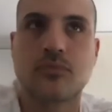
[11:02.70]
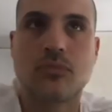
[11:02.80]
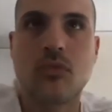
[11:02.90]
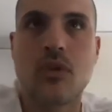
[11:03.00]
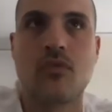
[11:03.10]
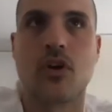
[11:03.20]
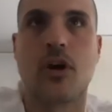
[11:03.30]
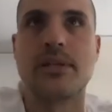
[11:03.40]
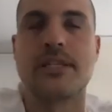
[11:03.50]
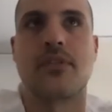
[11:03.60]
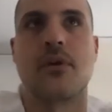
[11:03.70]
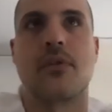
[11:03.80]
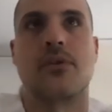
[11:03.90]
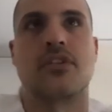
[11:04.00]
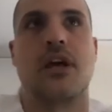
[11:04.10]
for companies out there that are
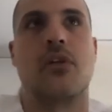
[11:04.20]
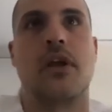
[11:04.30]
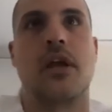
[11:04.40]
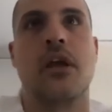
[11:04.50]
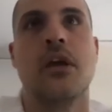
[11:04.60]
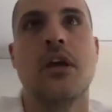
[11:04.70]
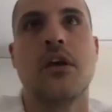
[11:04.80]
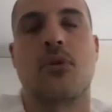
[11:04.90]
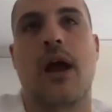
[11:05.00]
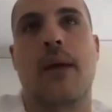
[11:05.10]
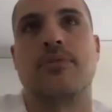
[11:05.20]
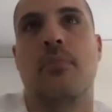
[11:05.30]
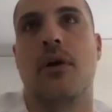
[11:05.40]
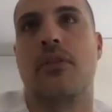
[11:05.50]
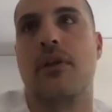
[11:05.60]
selling perhaps
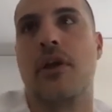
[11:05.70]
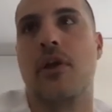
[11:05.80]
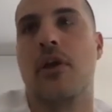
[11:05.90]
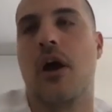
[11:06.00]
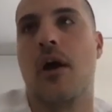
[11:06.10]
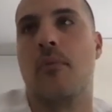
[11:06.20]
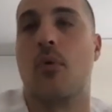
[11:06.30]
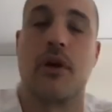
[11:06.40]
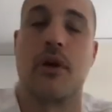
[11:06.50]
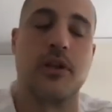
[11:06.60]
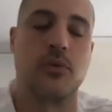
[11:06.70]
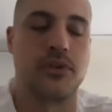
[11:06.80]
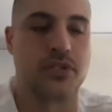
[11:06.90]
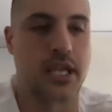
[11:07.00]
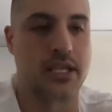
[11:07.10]
monthly or annual
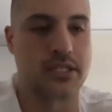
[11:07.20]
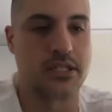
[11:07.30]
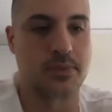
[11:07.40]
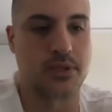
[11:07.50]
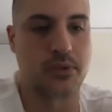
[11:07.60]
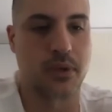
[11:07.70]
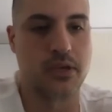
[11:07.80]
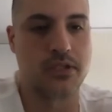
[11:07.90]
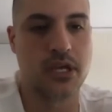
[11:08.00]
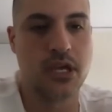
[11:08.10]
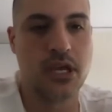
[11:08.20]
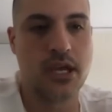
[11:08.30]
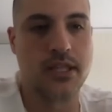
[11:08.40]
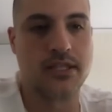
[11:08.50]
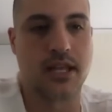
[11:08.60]
deals, I guess in this particular case,
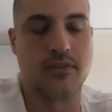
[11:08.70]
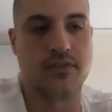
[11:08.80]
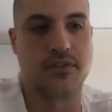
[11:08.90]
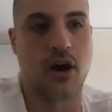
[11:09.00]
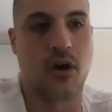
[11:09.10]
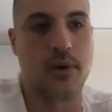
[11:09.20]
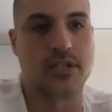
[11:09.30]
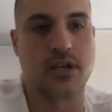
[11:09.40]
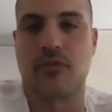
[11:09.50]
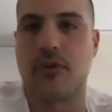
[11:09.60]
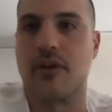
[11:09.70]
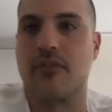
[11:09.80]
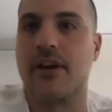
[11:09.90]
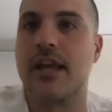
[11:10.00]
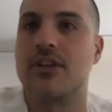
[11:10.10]
instead of always offering a
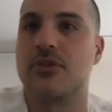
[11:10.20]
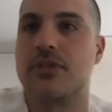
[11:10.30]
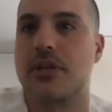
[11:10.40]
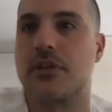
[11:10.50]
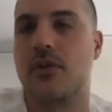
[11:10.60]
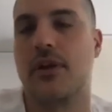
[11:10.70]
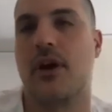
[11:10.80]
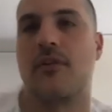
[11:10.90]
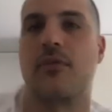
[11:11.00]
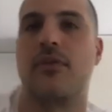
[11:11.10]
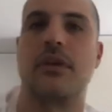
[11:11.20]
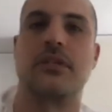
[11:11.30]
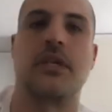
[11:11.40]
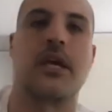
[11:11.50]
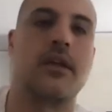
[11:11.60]
financial incentive, you can offer things
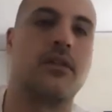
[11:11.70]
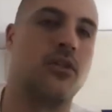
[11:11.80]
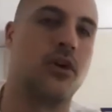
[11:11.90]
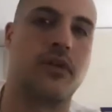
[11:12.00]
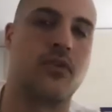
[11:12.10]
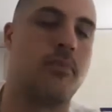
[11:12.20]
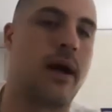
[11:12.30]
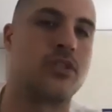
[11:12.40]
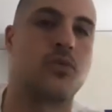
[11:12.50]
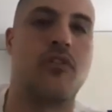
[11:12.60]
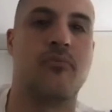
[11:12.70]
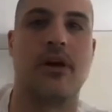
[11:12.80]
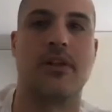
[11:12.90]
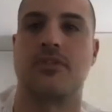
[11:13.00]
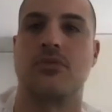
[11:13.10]
like, look, if you buy 12
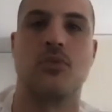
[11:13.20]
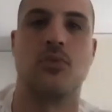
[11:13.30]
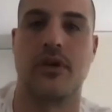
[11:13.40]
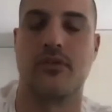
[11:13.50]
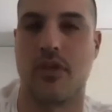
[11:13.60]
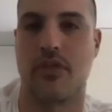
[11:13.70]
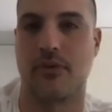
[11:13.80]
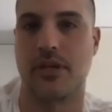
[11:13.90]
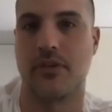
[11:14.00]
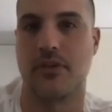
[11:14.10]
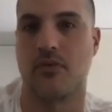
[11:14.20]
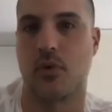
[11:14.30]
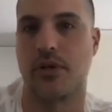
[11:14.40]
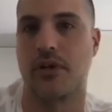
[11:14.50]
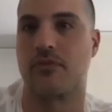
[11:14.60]
months, we'll give you the 13th or
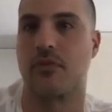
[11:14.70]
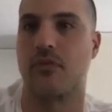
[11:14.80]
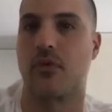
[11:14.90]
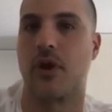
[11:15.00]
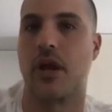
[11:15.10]
14th for free.